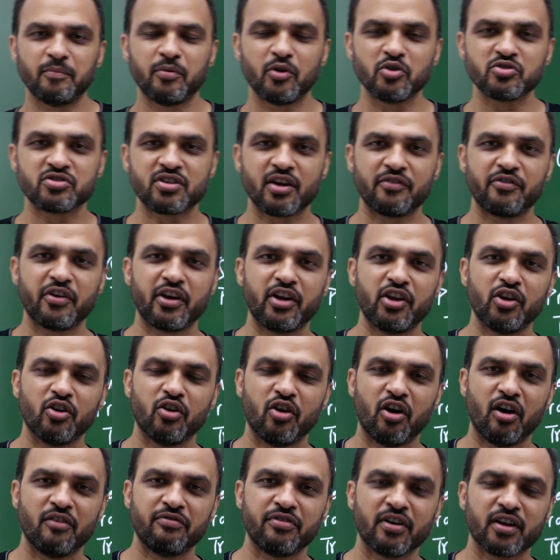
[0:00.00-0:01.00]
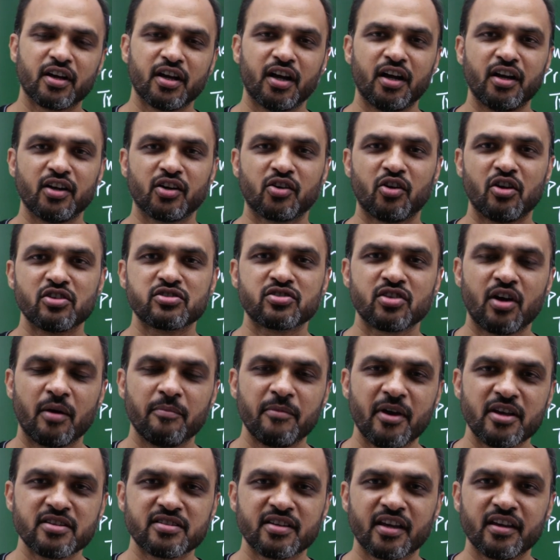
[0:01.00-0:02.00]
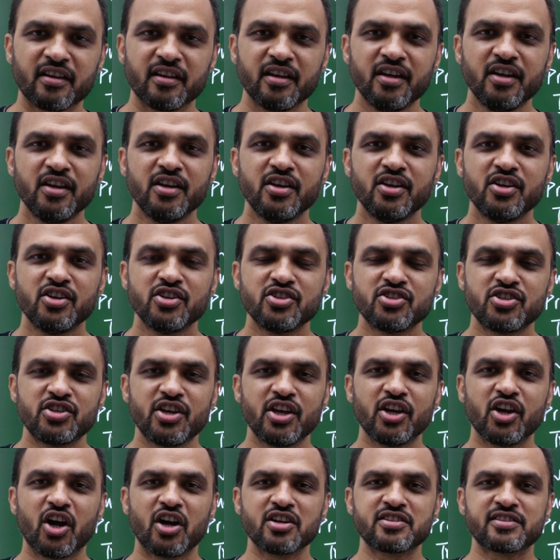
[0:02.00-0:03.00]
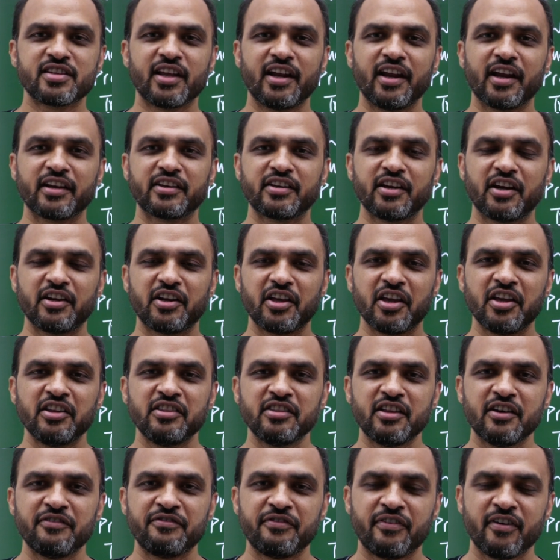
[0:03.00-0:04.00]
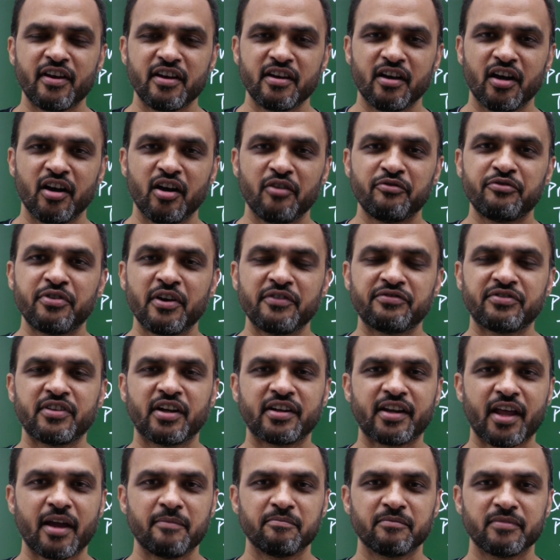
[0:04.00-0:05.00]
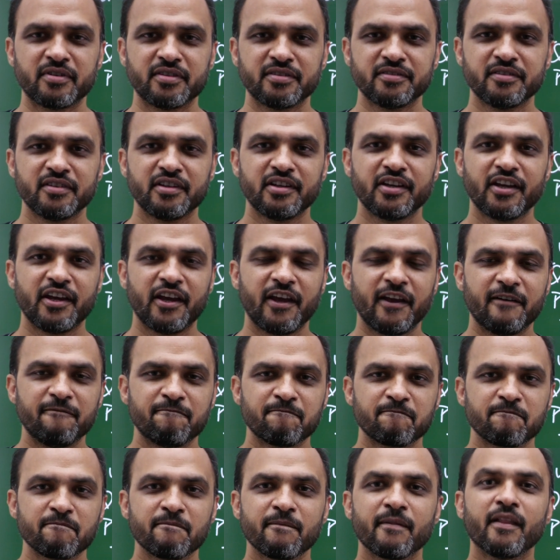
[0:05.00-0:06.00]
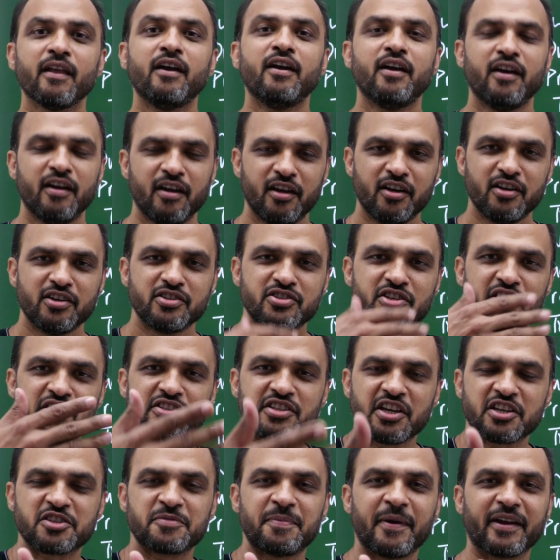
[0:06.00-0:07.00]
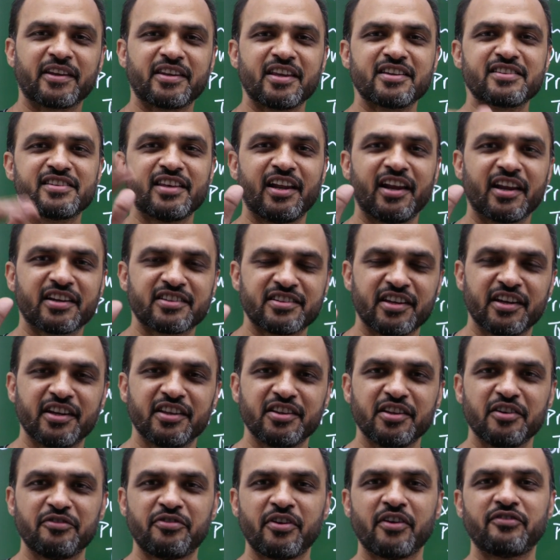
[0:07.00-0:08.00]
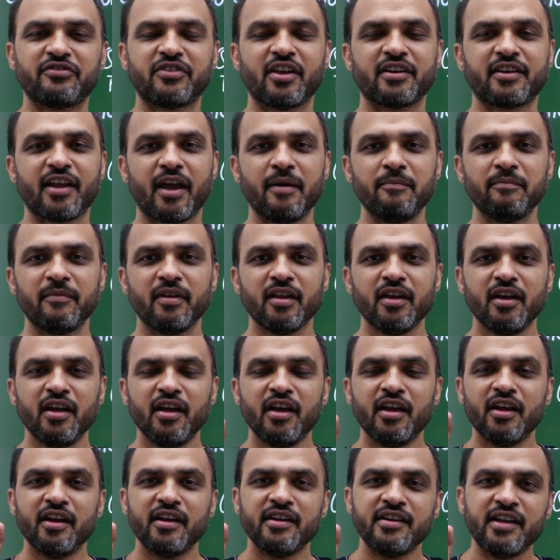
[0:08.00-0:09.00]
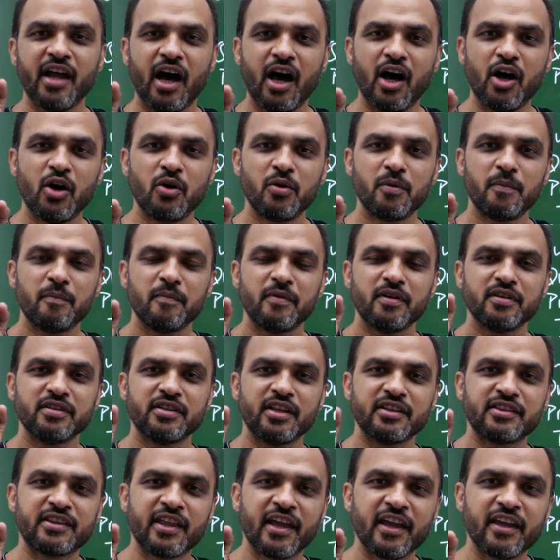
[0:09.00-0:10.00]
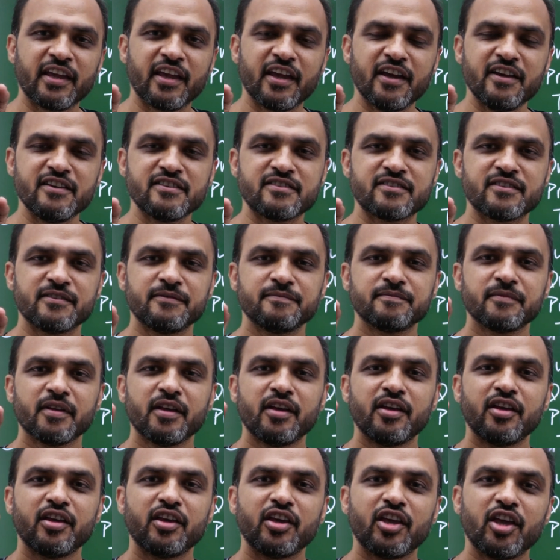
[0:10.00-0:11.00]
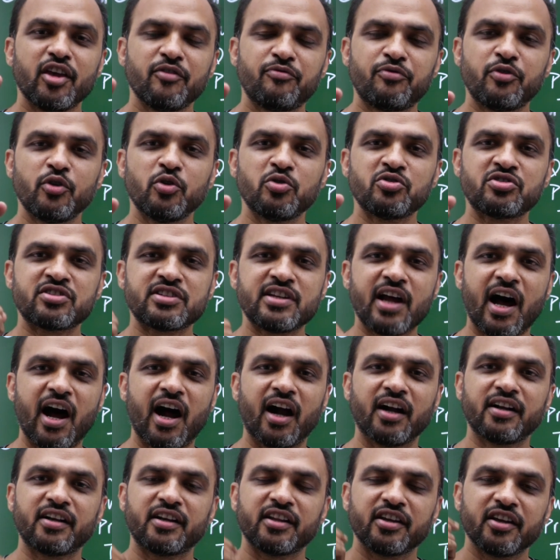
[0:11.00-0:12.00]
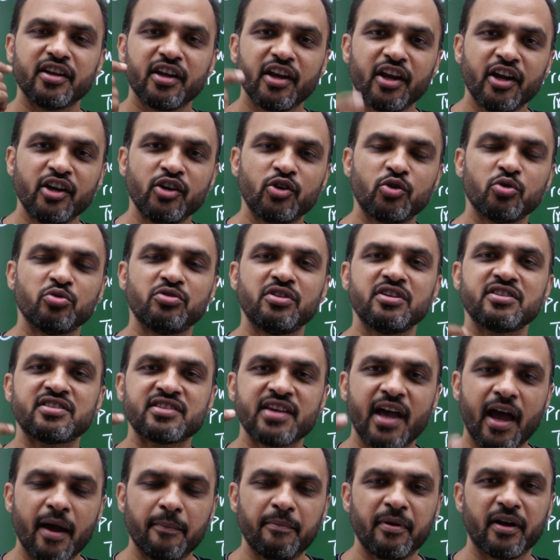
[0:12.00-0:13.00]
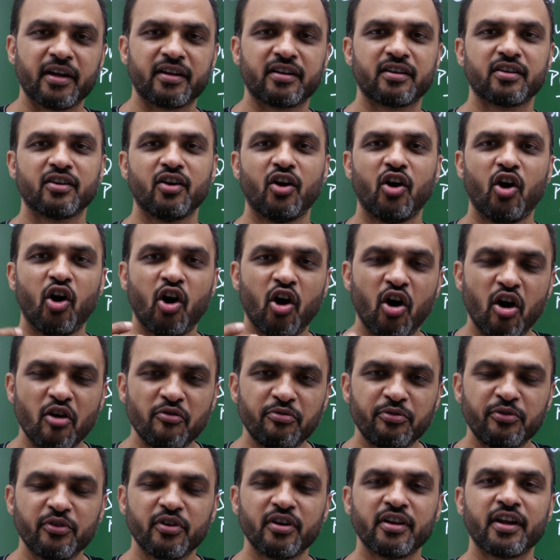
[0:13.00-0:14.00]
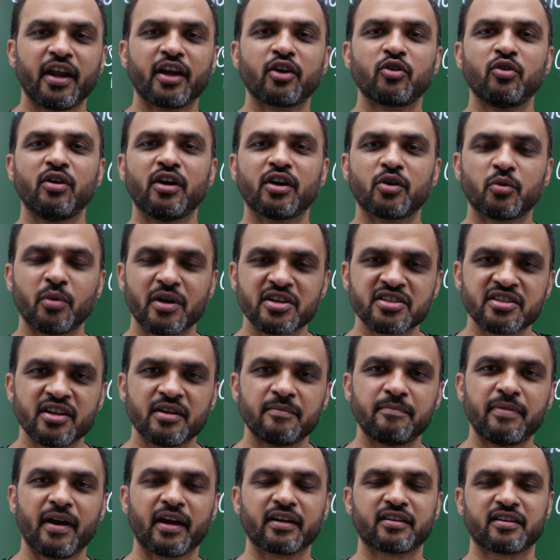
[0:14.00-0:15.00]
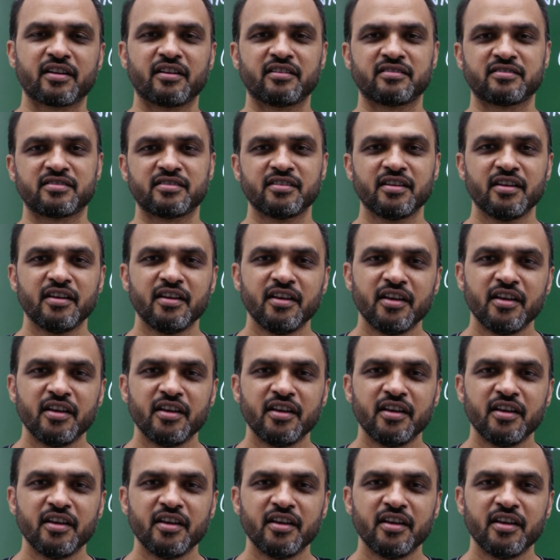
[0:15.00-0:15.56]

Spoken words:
post a video of a girl called Soumya Singh. She got selected in the fifth attempt. She's expecting selection in the fifth attempt. Now, the thing is, if you start into this habit of regular question practice,